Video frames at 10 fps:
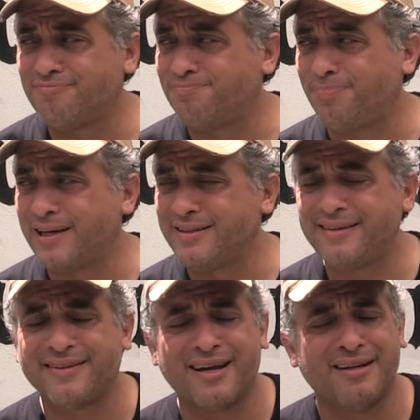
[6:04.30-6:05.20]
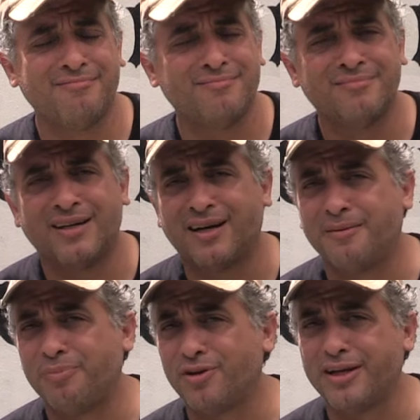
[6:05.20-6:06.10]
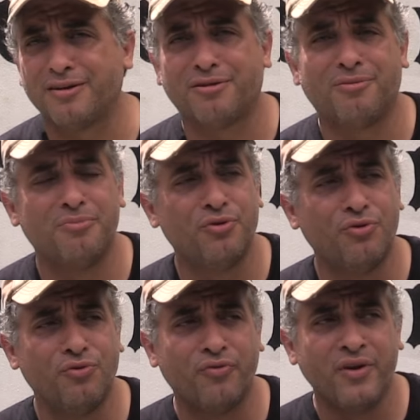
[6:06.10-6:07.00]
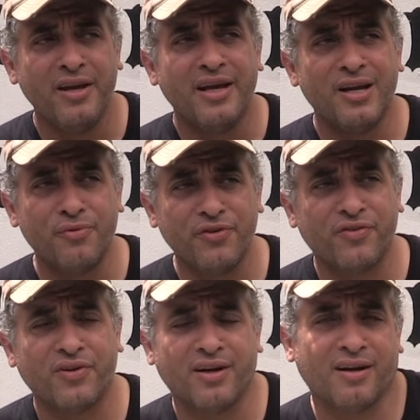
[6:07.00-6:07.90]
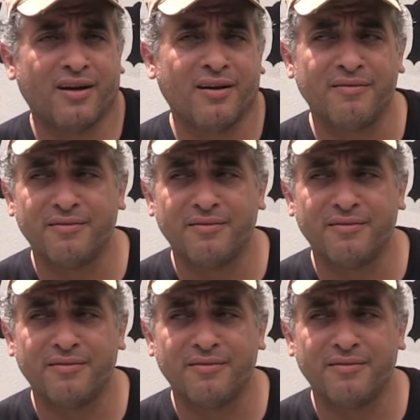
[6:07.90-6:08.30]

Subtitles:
partisan political move. It was just a